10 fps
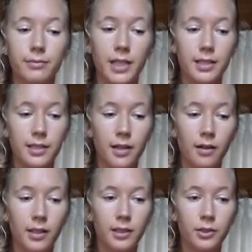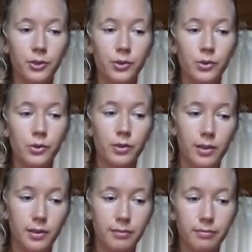necessarily to
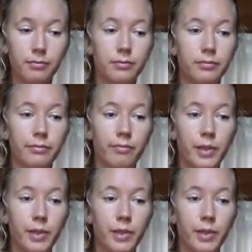the